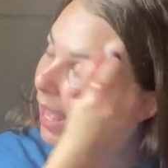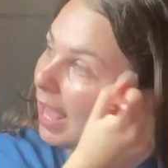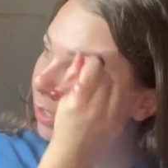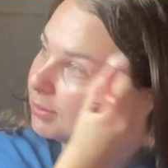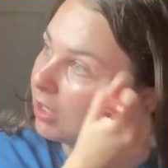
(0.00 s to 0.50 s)

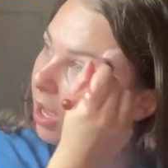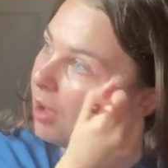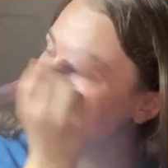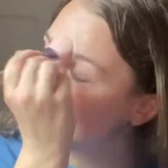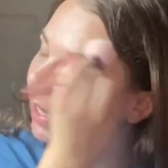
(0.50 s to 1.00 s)
helps a lot.
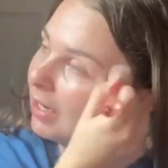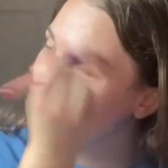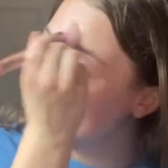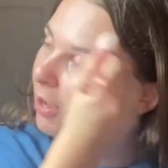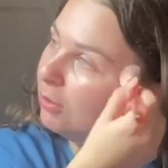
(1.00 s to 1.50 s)
And I
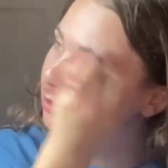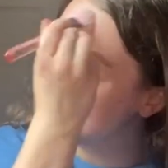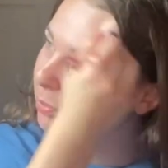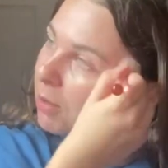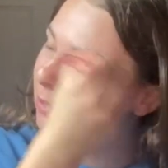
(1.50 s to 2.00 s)
know she
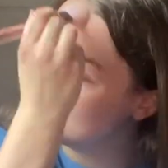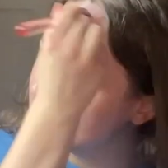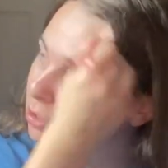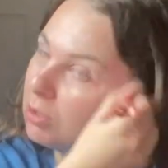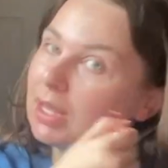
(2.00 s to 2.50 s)
won't be able to
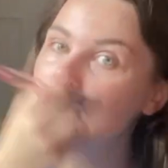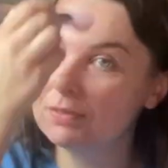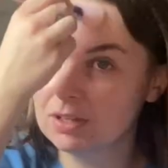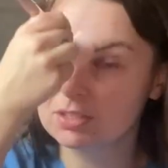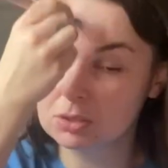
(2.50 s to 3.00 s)
do that with
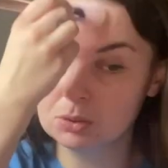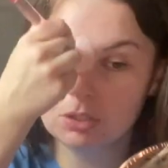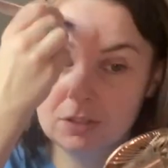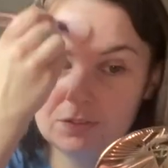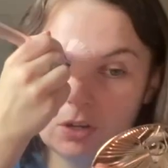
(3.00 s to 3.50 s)
her school
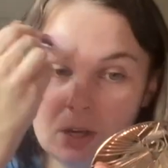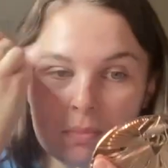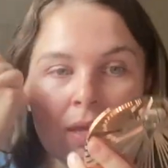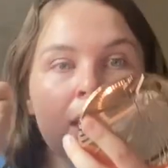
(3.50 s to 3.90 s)
uniform.